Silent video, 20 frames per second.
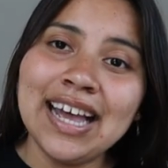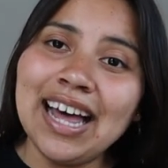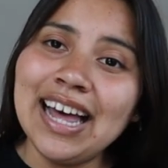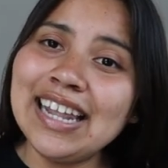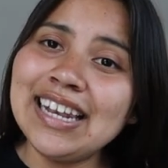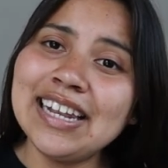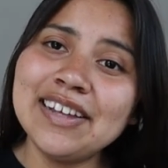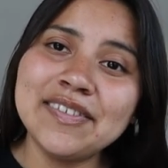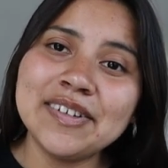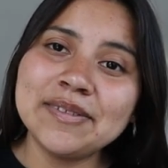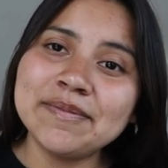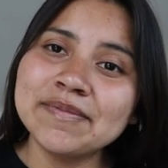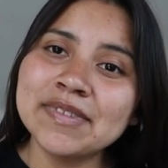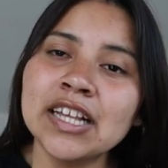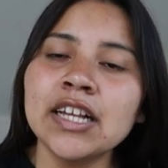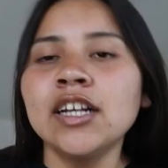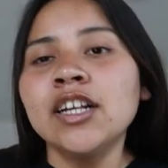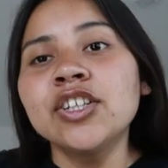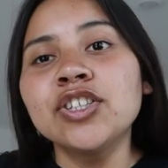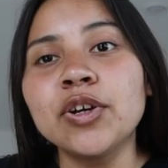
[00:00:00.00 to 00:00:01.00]
I love it.
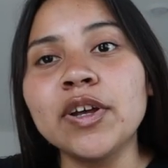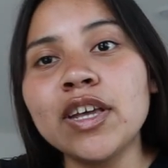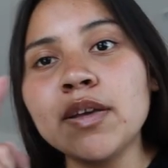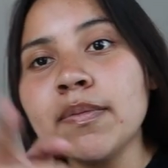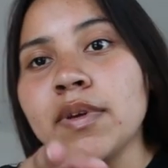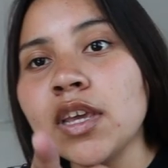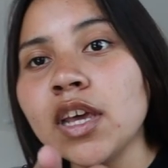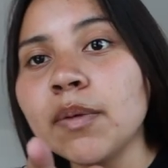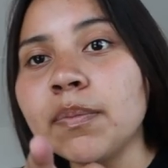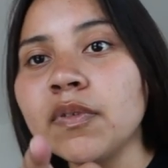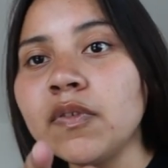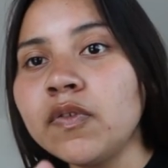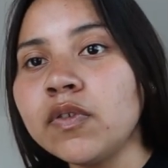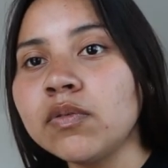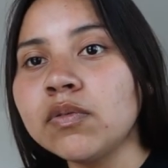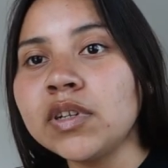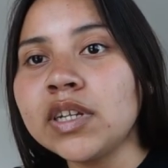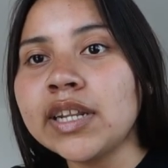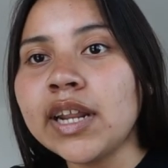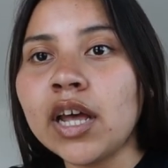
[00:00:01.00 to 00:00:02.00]
So hit me up if
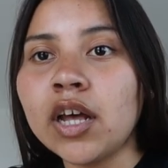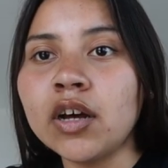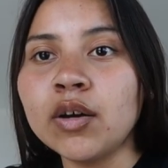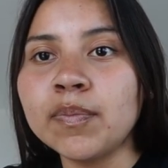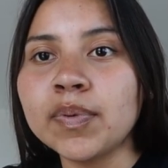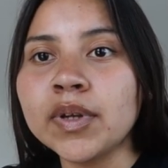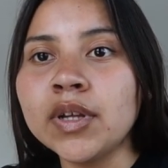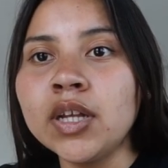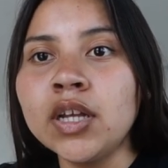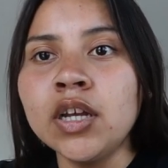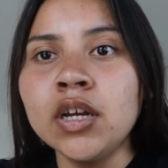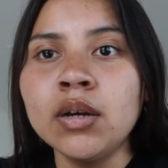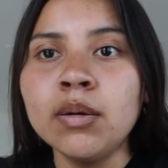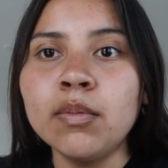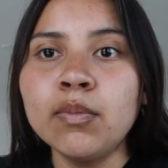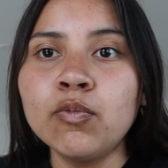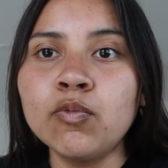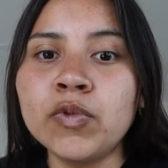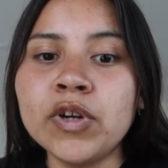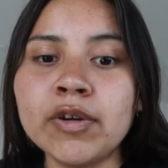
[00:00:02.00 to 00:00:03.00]
you need help
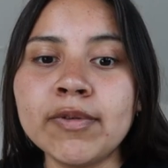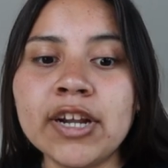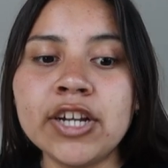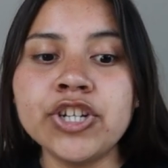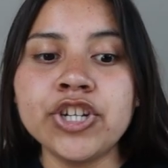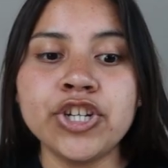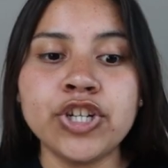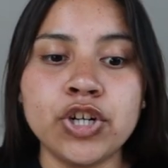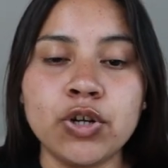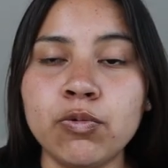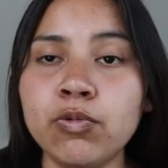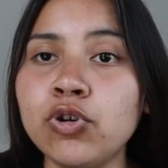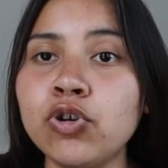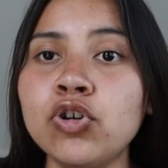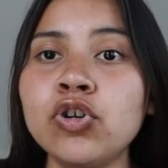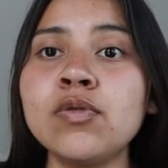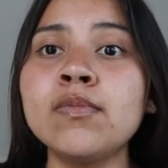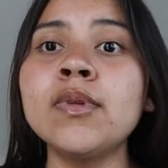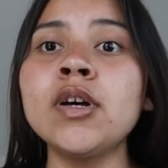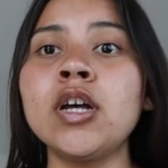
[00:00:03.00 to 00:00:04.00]
rearranging your
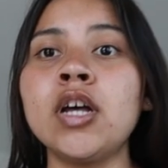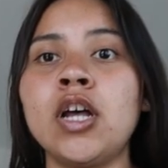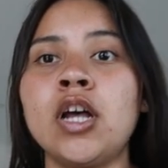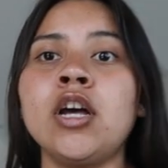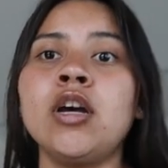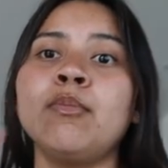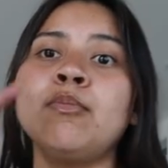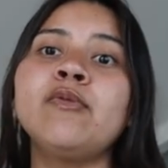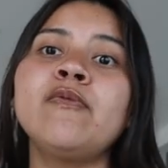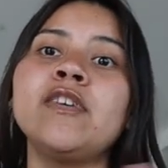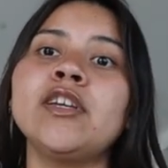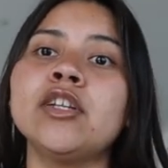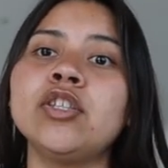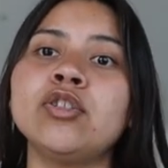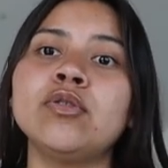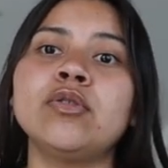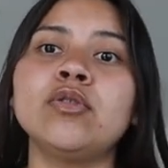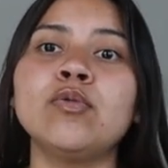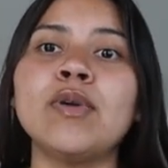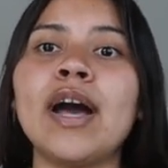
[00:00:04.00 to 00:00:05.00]
room, moving
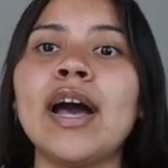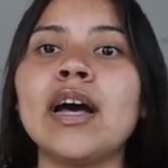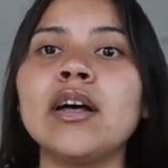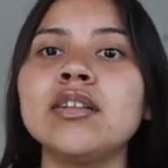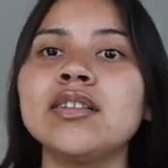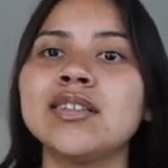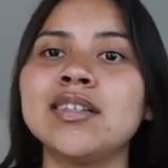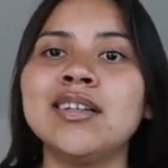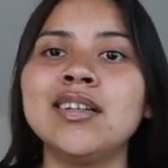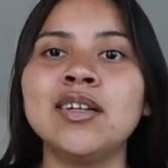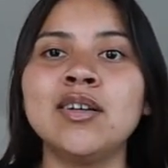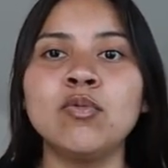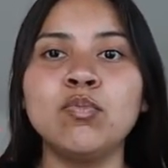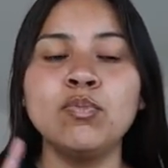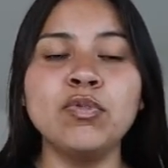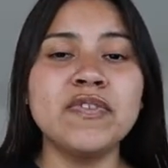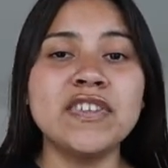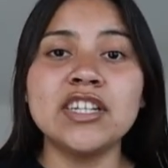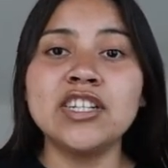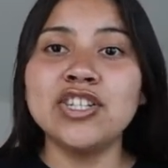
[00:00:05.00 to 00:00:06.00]
into a new house,
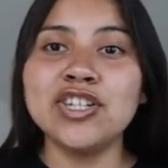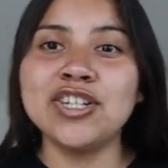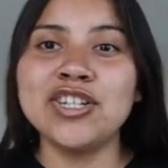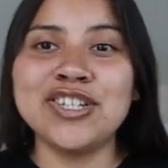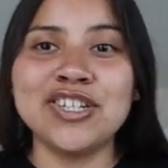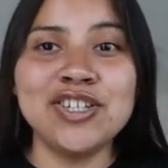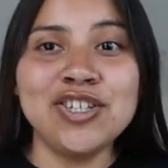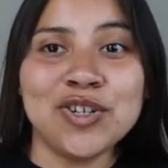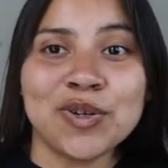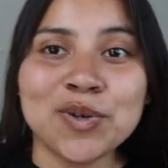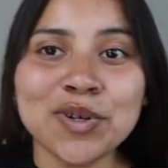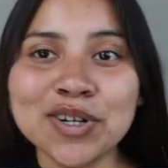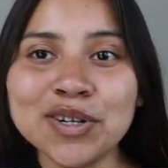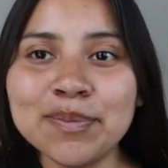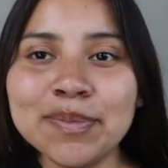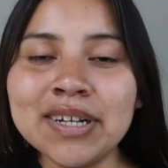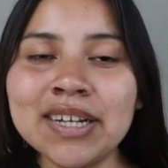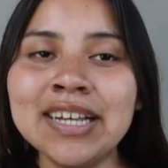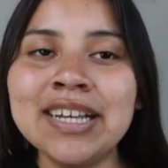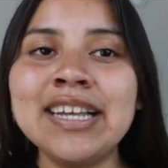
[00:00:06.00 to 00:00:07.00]
moving into your
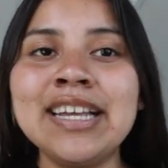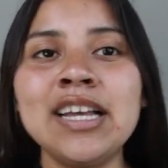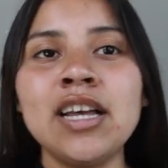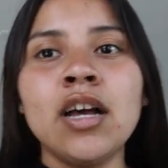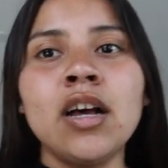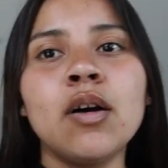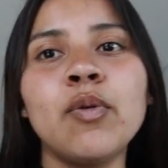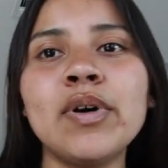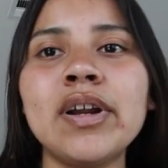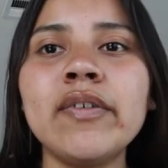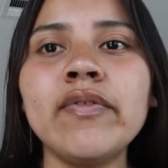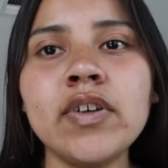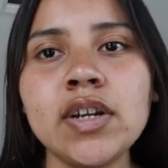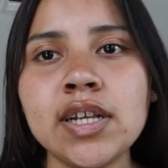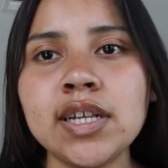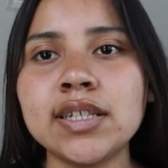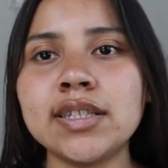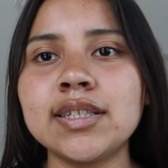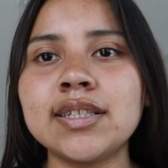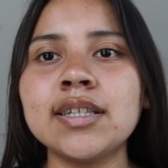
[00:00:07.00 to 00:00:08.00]
dorm, whatever it
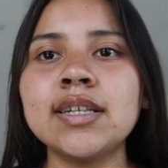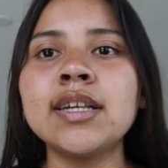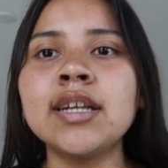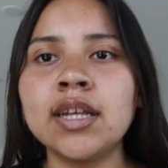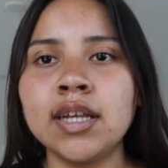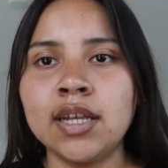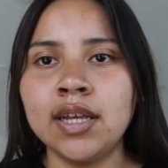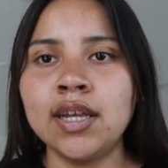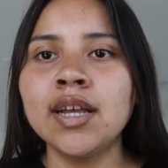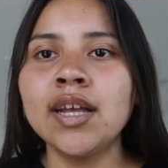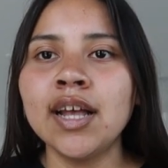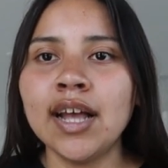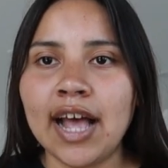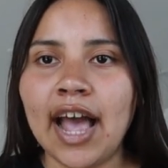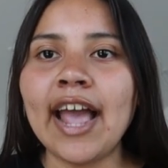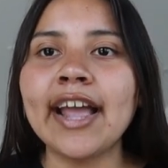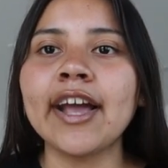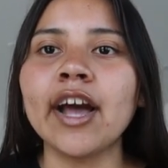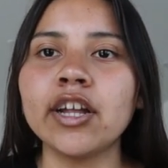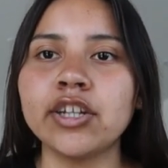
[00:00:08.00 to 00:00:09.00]
is.
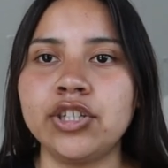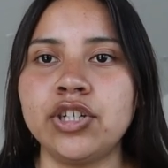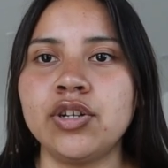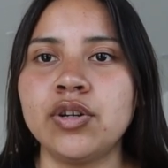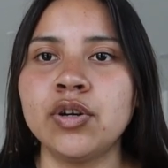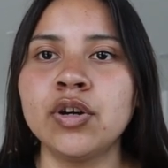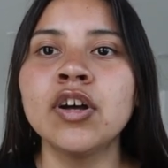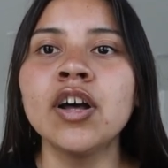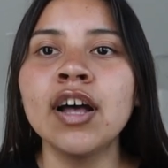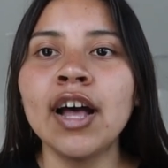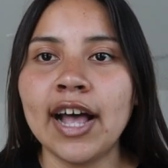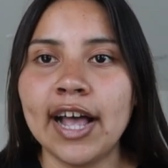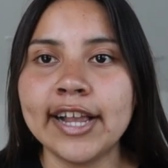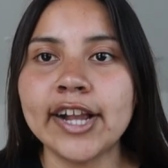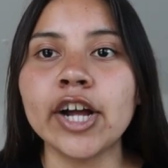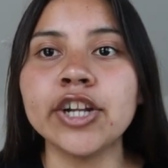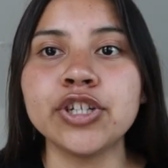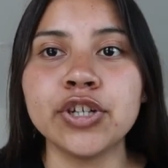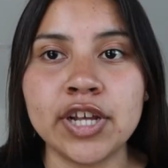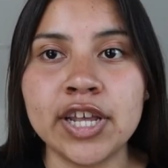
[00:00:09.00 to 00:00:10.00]
I got you. I
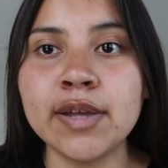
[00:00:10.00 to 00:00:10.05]
got you.